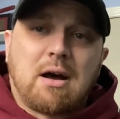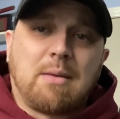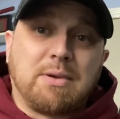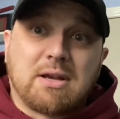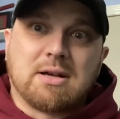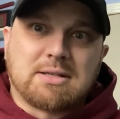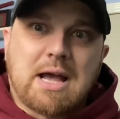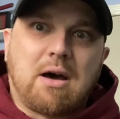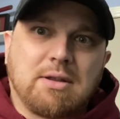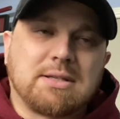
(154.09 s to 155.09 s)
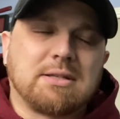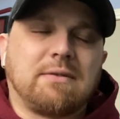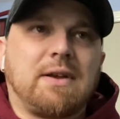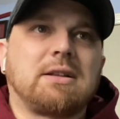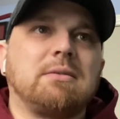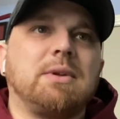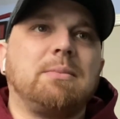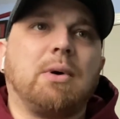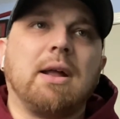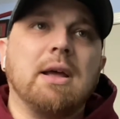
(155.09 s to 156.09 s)
because how this has affected me,
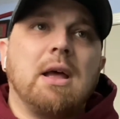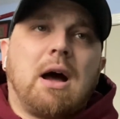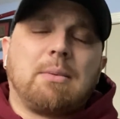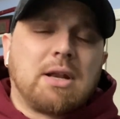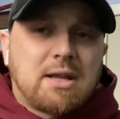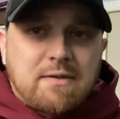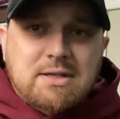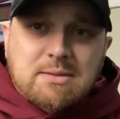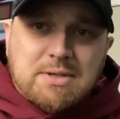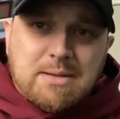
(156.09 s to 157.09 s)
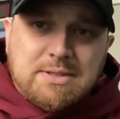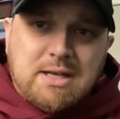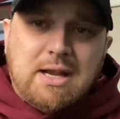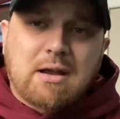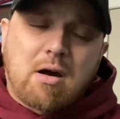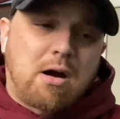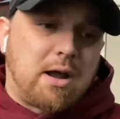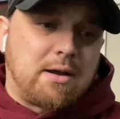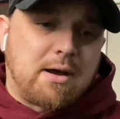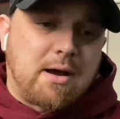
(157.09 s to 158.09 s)
but I'm going to give you some tips today
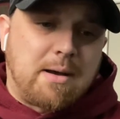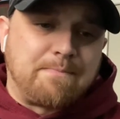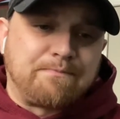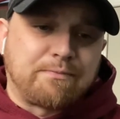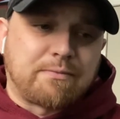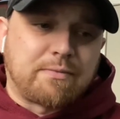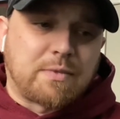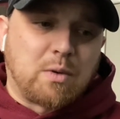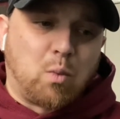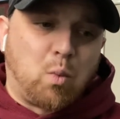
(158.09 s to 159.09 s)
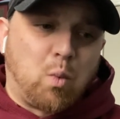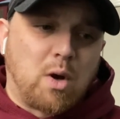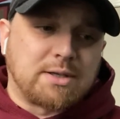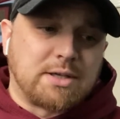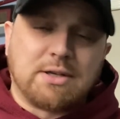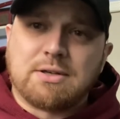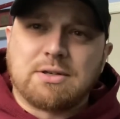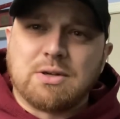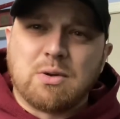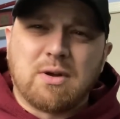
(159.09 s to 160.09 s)
on what to
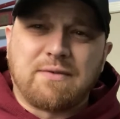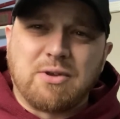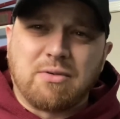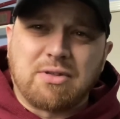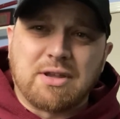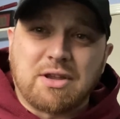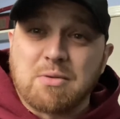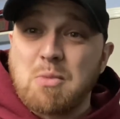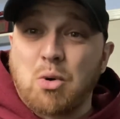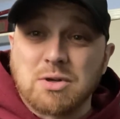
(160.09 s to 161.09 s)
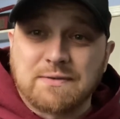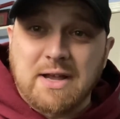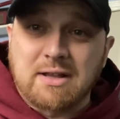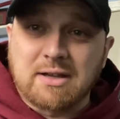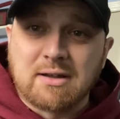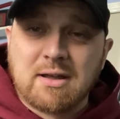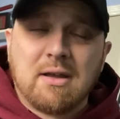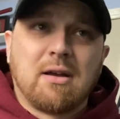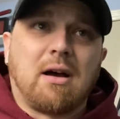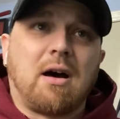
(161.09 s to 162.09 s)
do if you think your motor's failing,
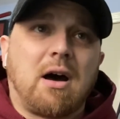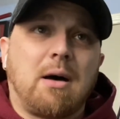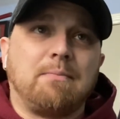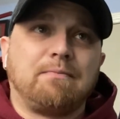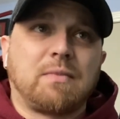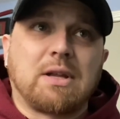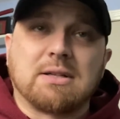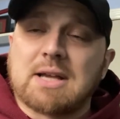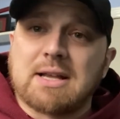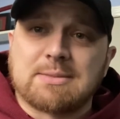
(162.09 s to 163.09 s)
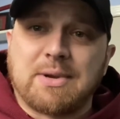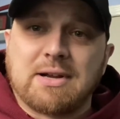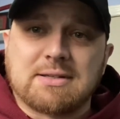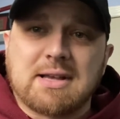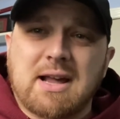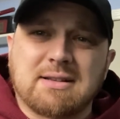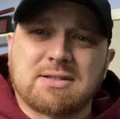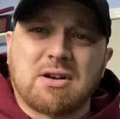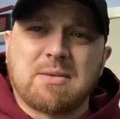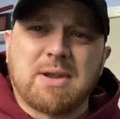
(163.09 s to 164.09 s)
because I experienced that. It
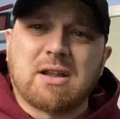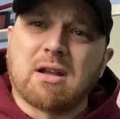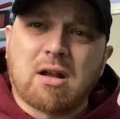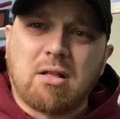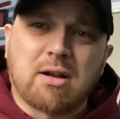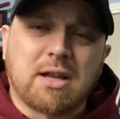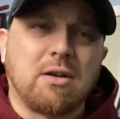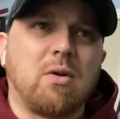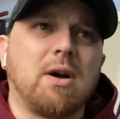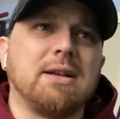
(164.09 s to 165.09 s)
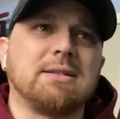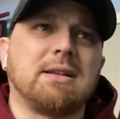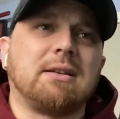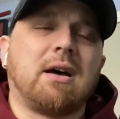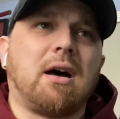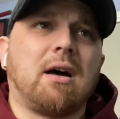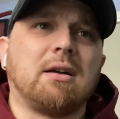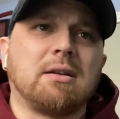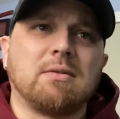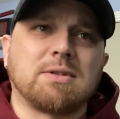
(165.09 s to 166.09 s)
started making a clunking noise and
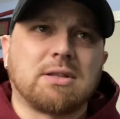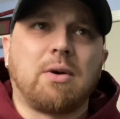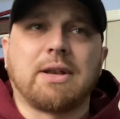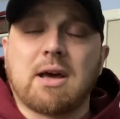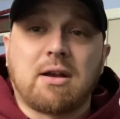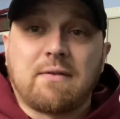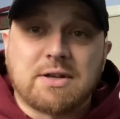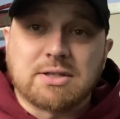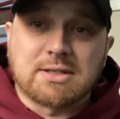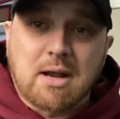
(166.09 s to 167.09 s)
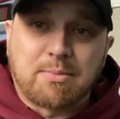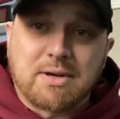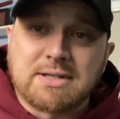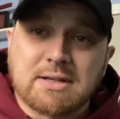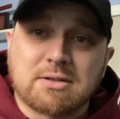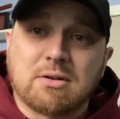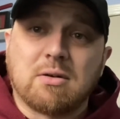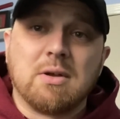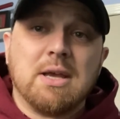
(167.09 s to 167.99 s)
it was slowing down and eventually stopped printing. So